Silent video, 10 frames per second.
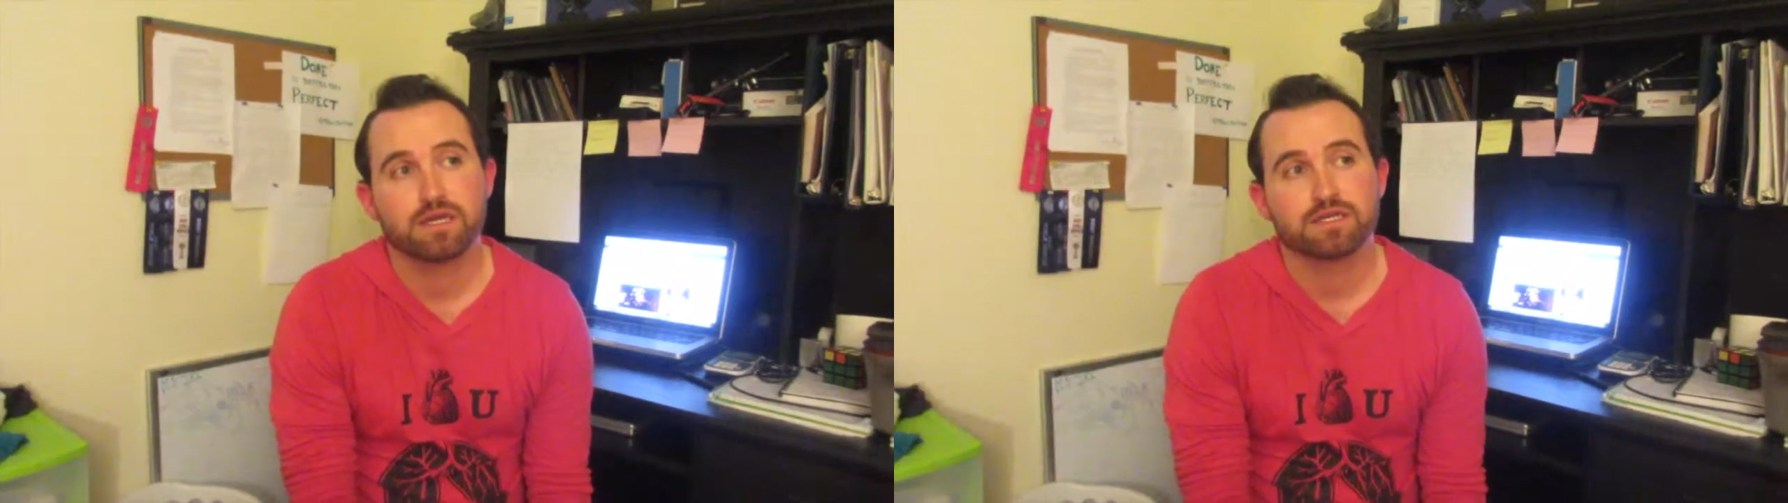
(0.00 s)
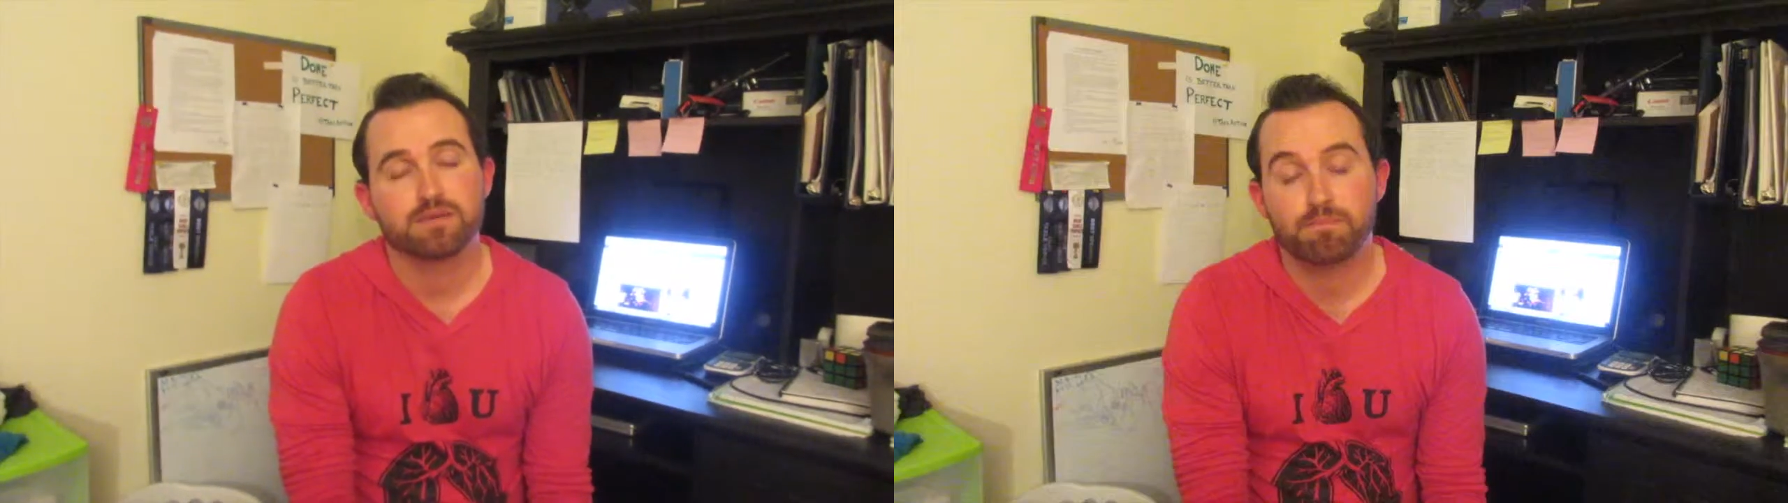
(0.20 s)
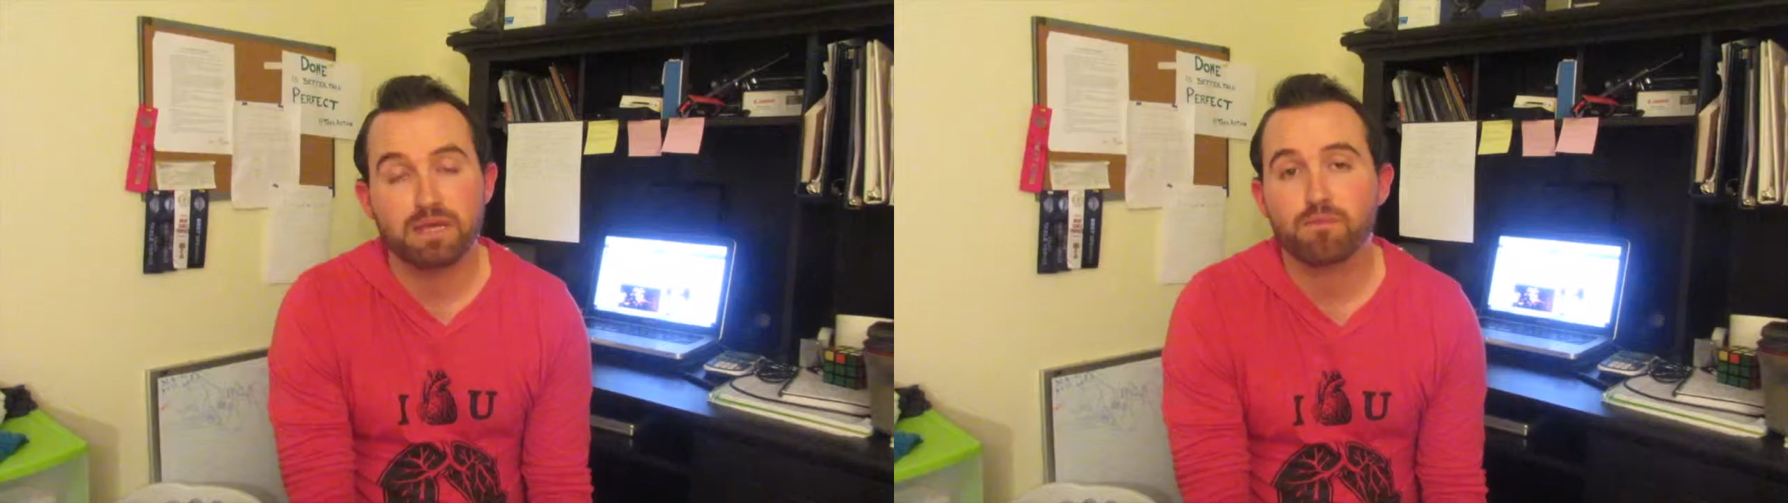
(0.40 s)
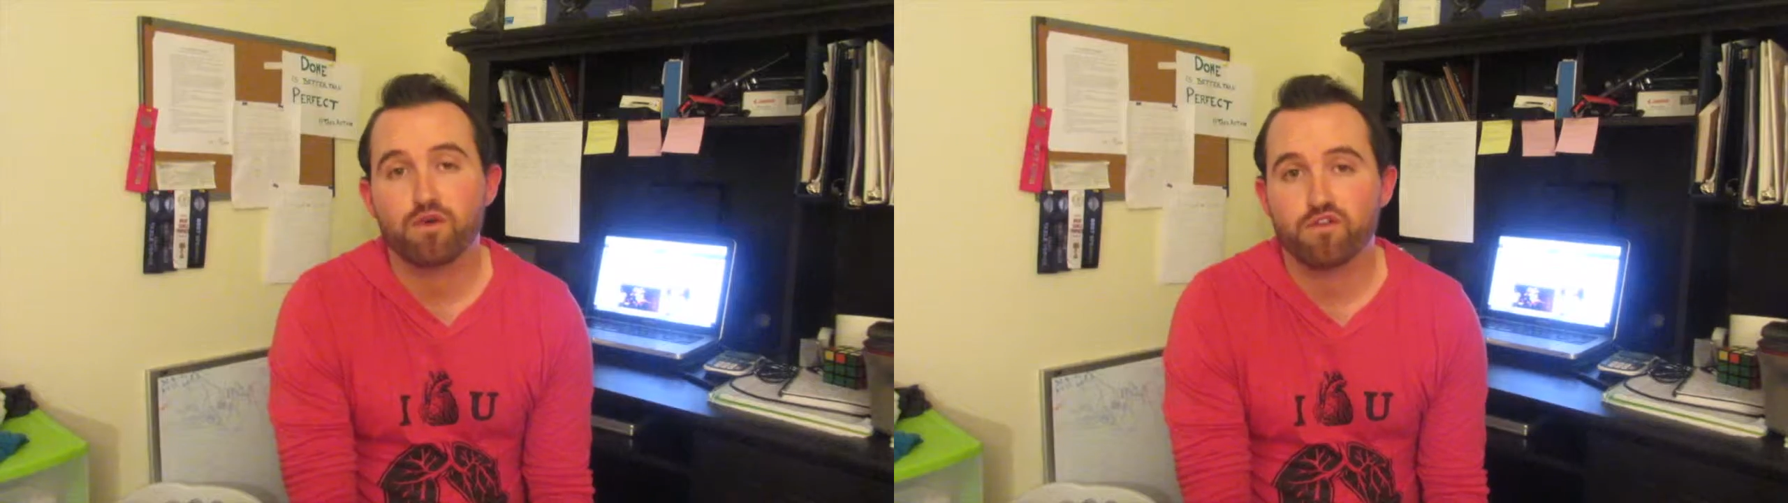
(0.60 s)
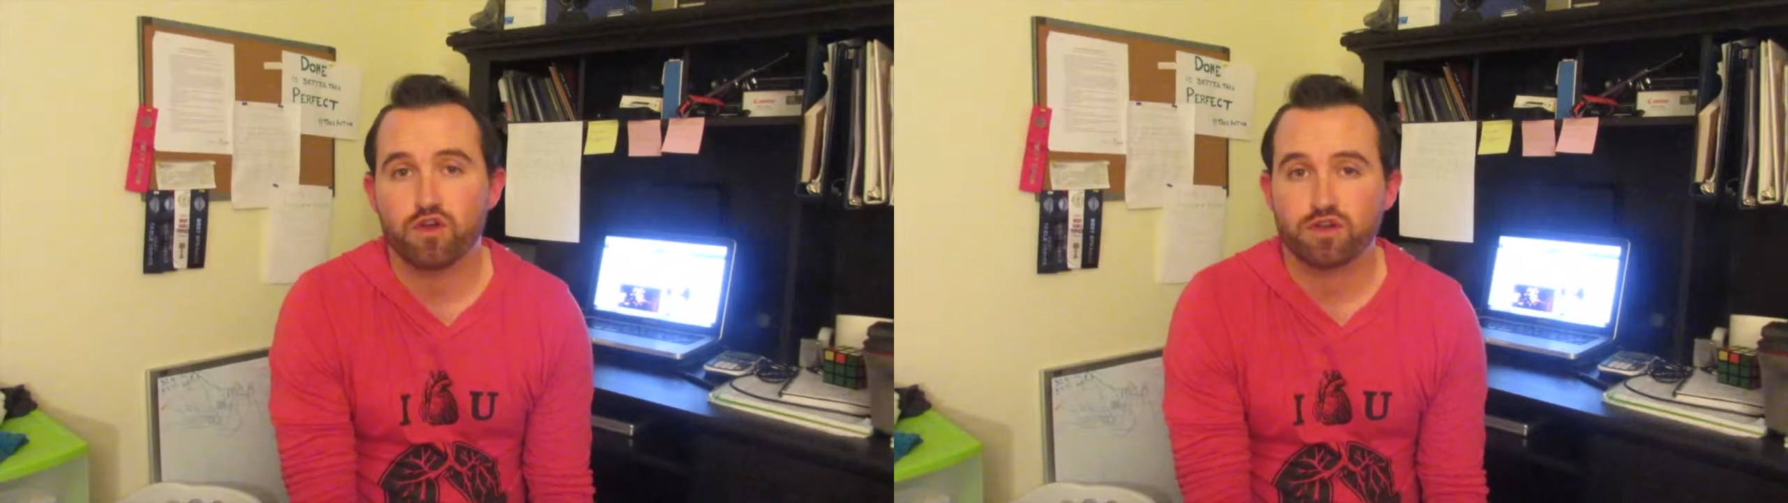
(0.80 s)
to be more
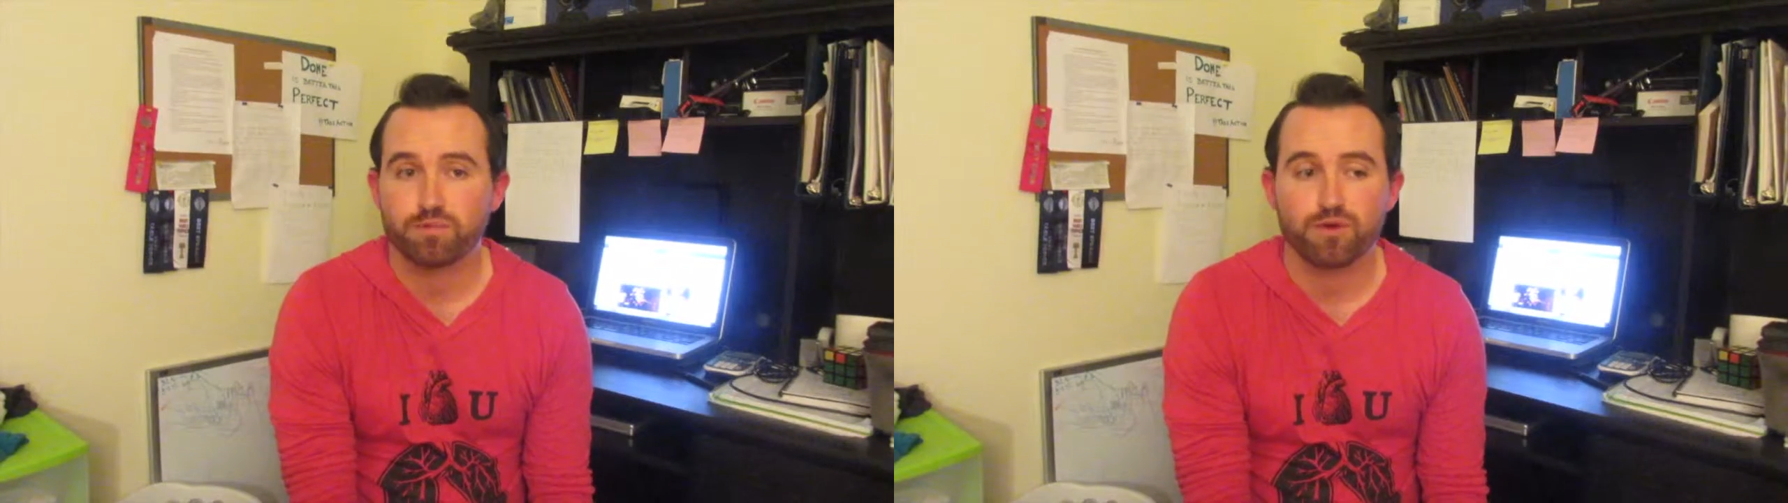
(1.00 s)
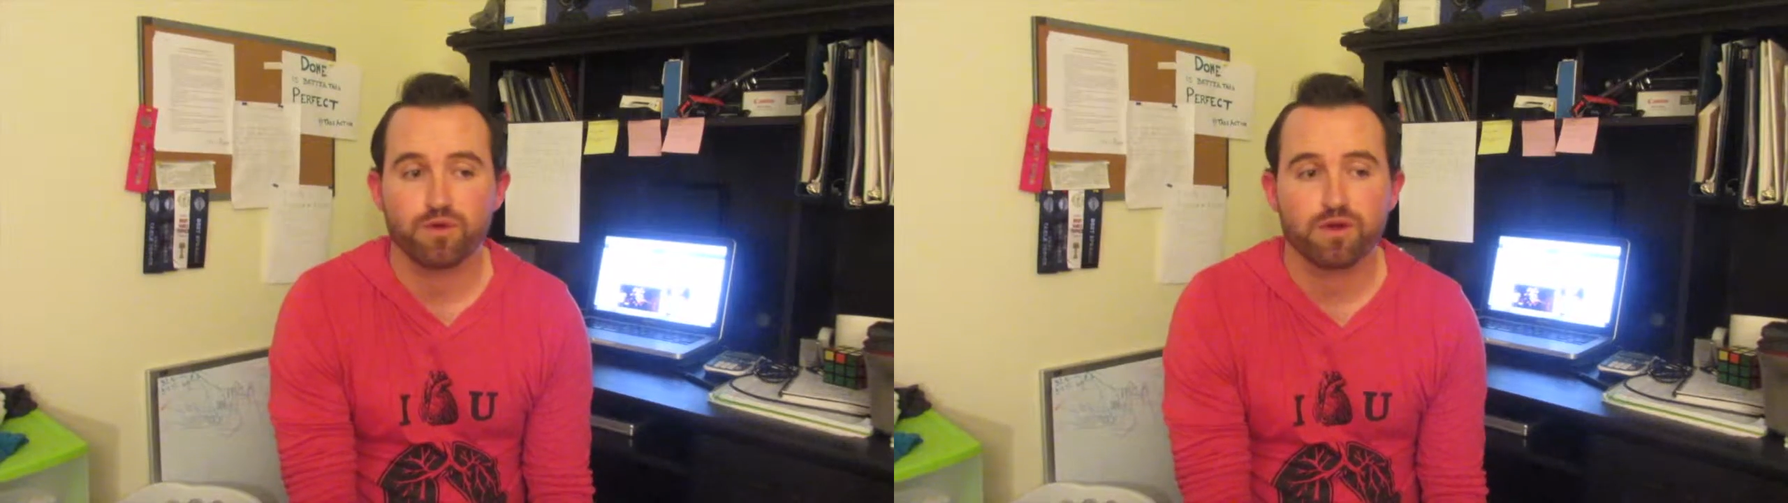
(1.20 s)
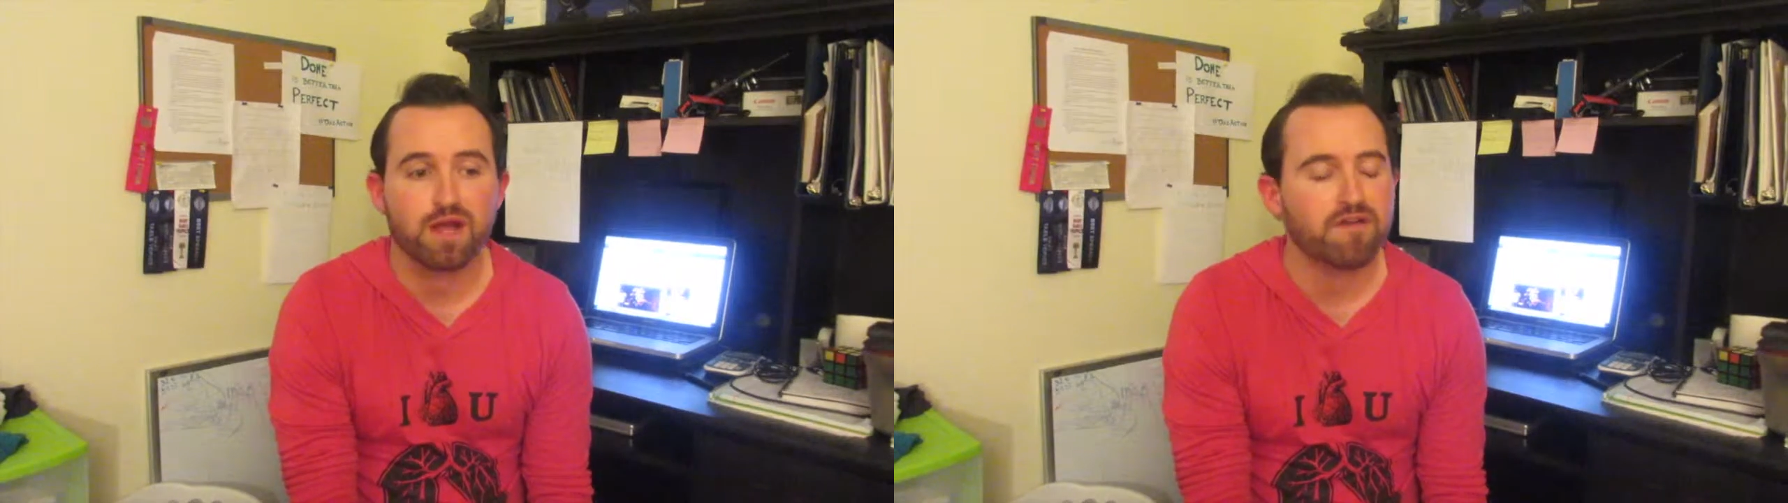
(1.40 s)
of an entrepreneur.